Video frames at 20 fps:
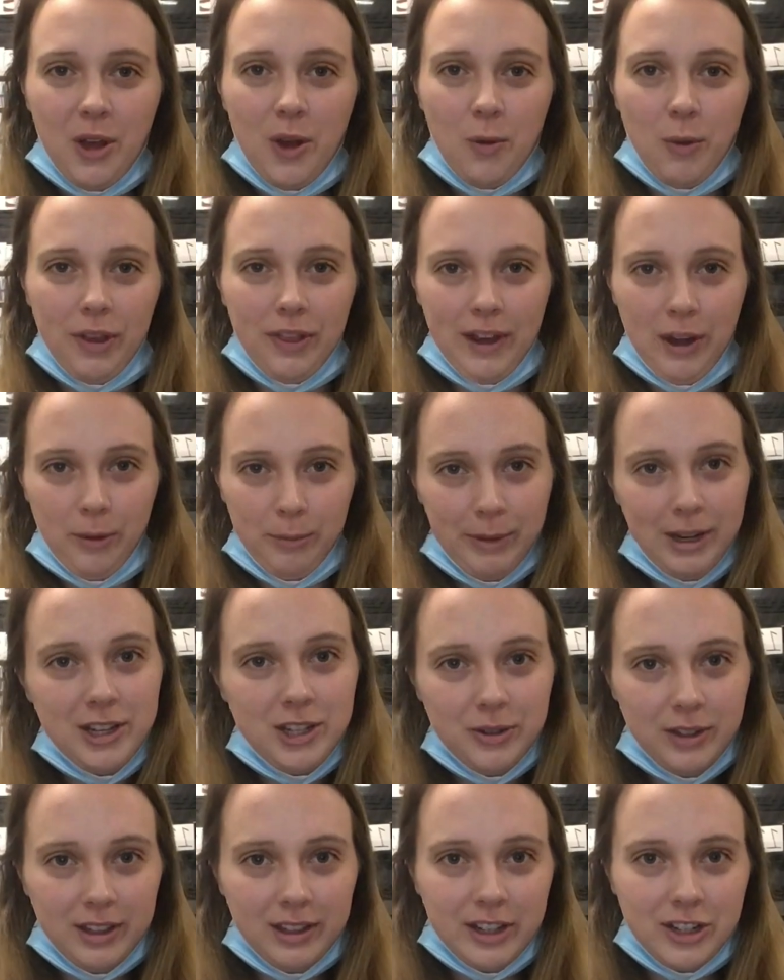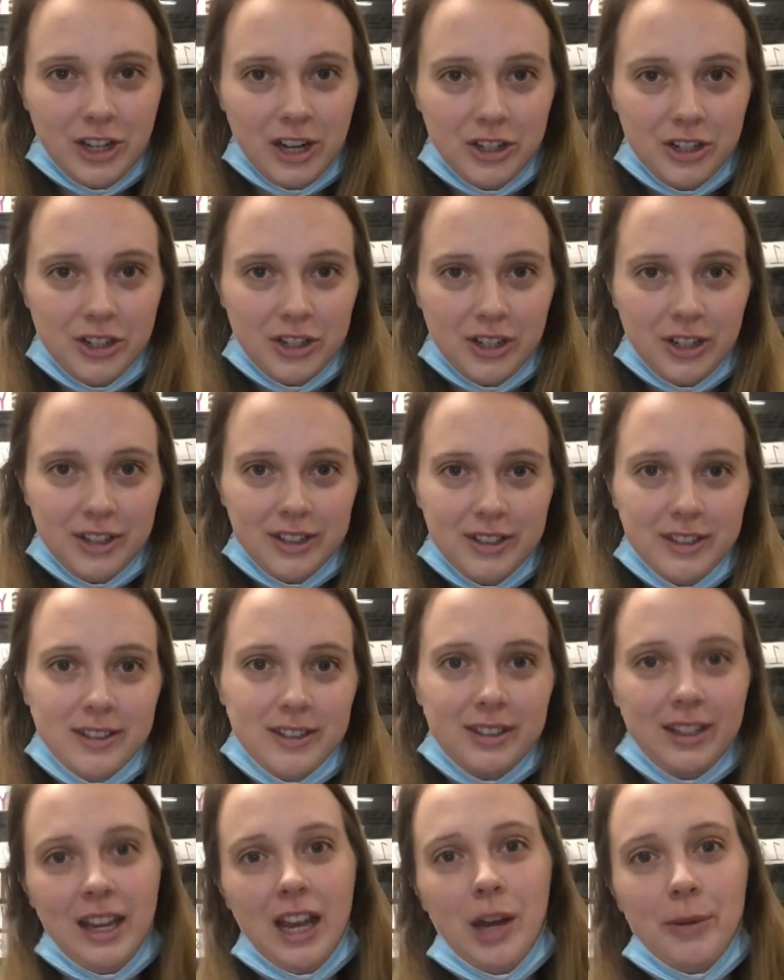without me doing the gestures and
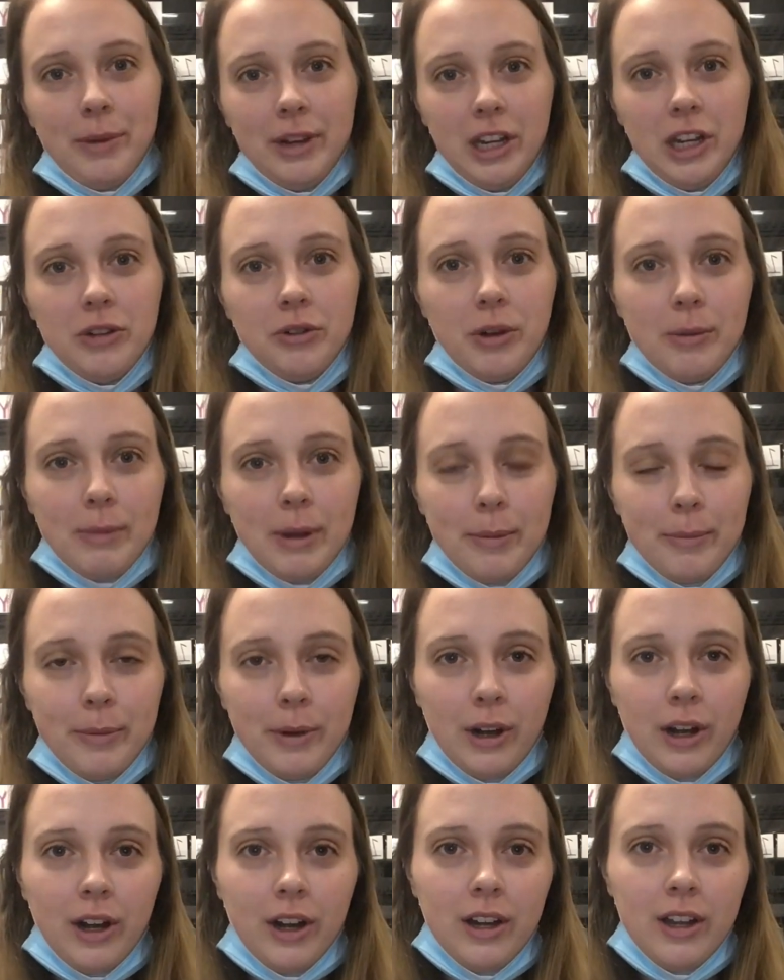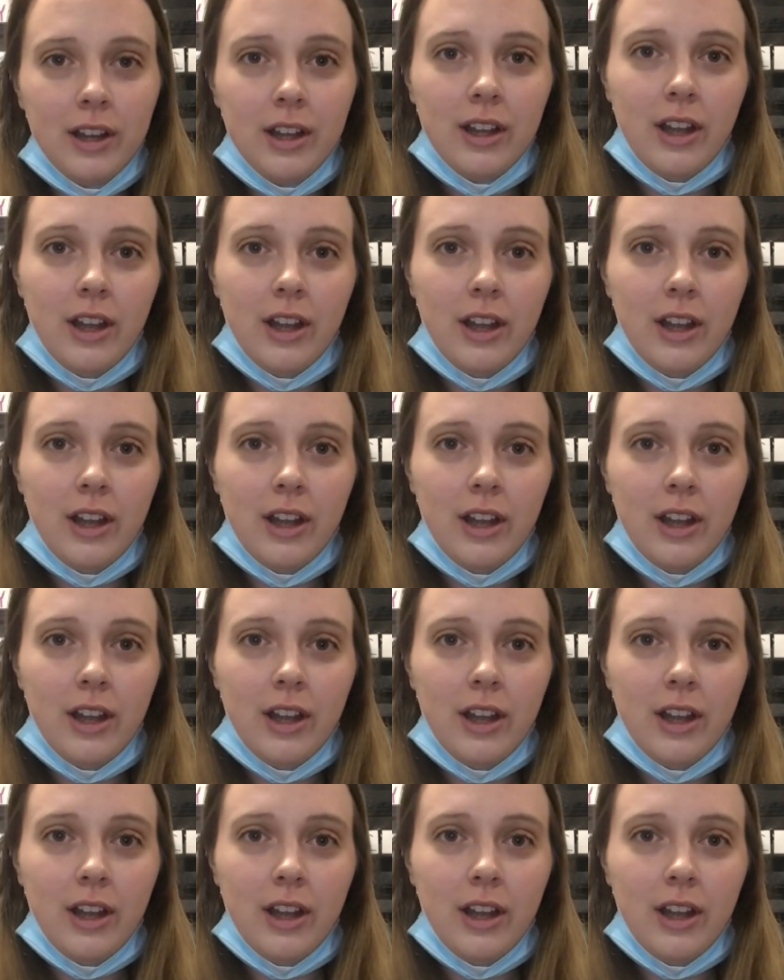see how many you remember.